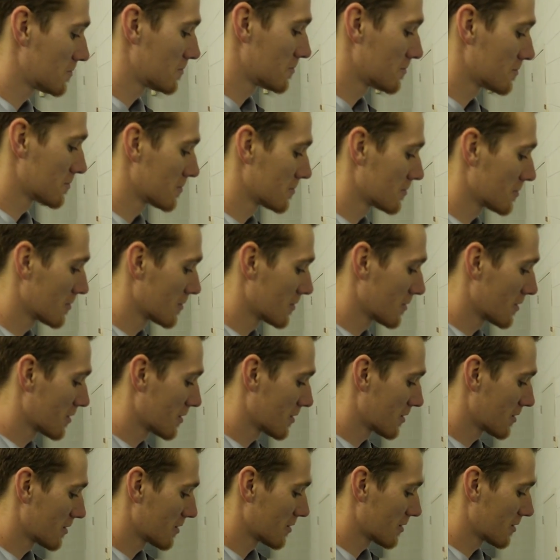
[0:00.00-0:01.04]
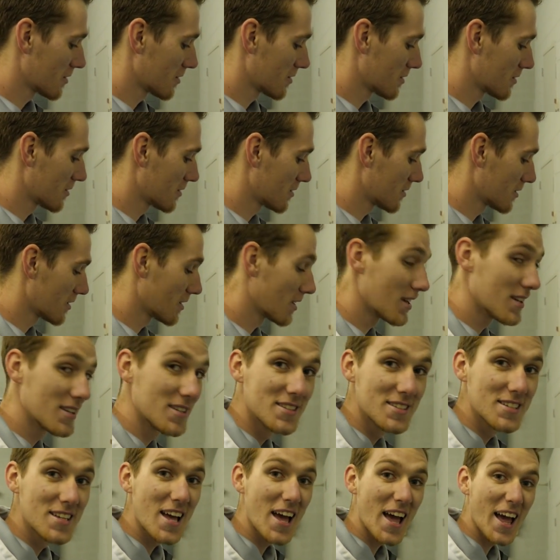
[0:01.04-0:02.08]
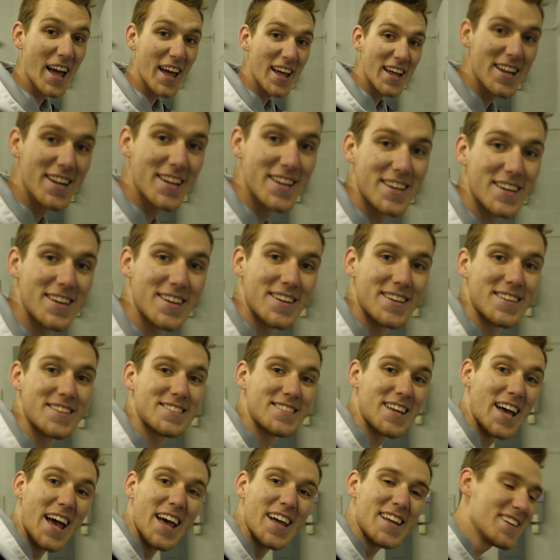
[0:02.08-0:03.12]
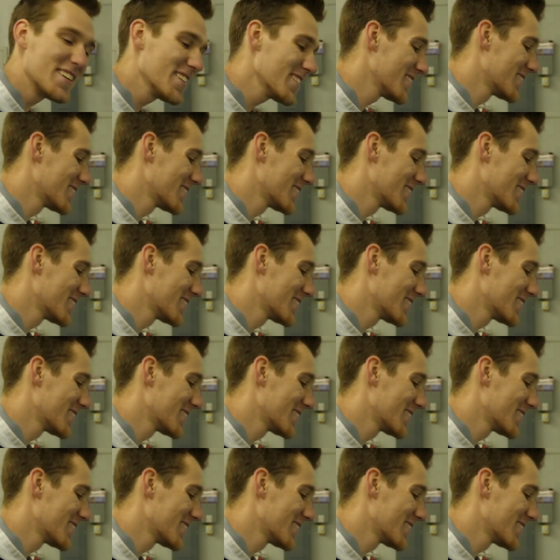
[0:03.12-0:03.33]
of at least 10, so 32. 10?